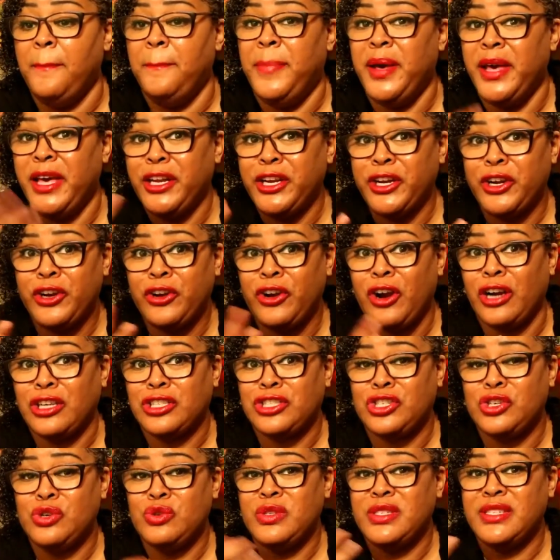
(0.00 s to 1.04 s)
bitter
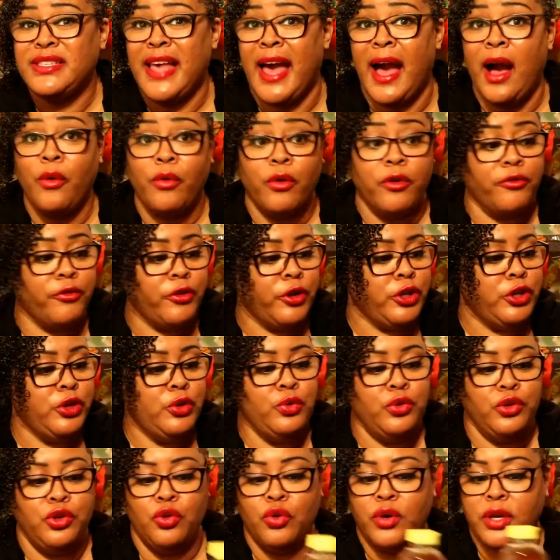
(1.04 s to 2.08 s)
or too sour for
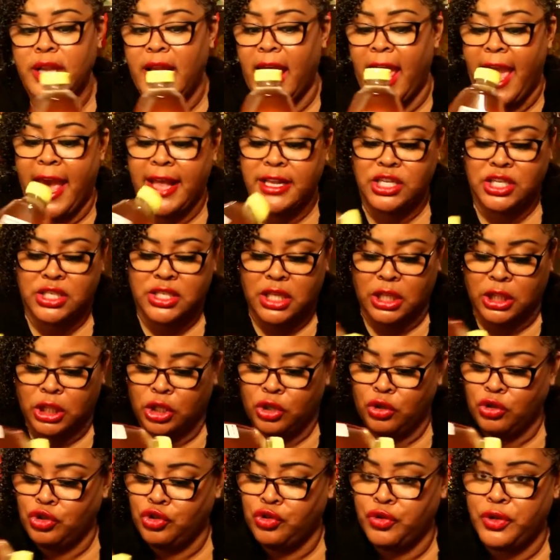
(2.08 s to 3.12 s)
you, you can add just a
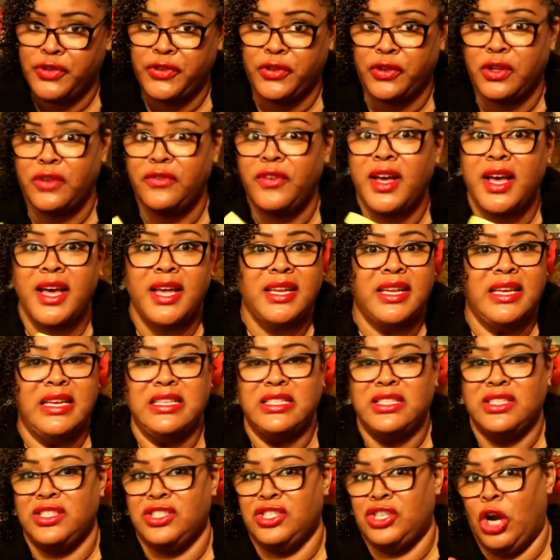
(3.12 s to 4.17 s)
little drizzle of honey,
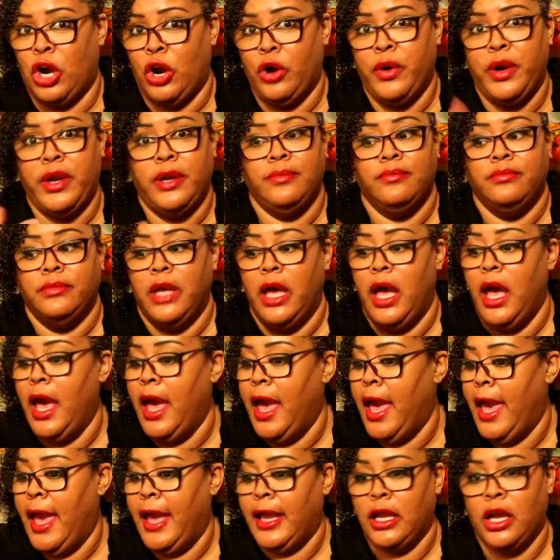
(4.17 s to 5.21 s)
stir it,
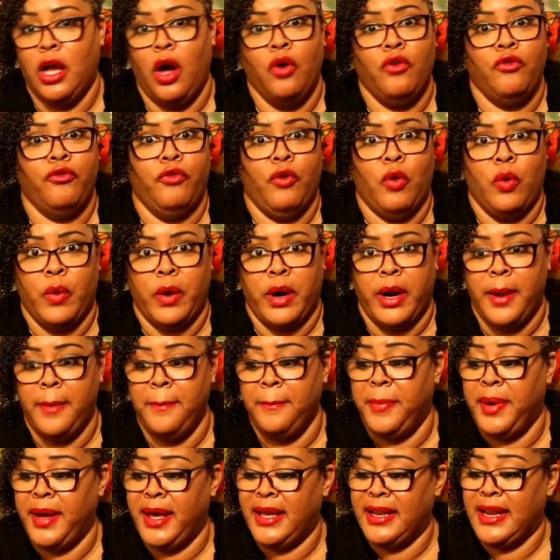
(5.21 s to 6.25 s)
and go for it.
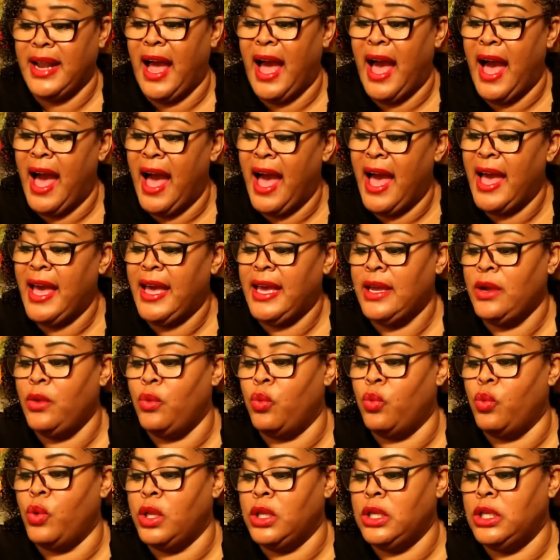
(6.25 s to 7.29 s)
But I
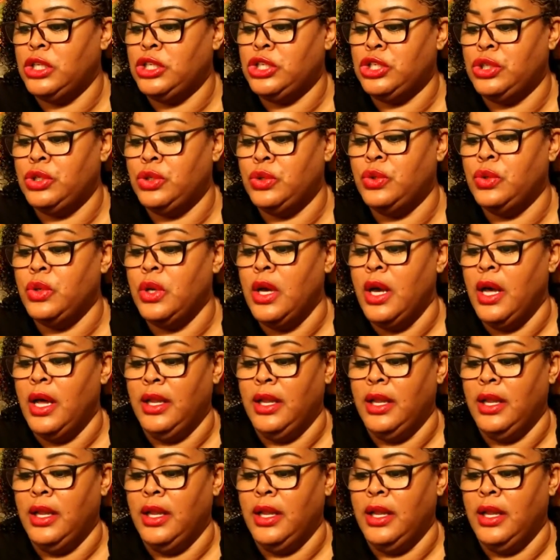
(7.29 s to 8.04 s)
really do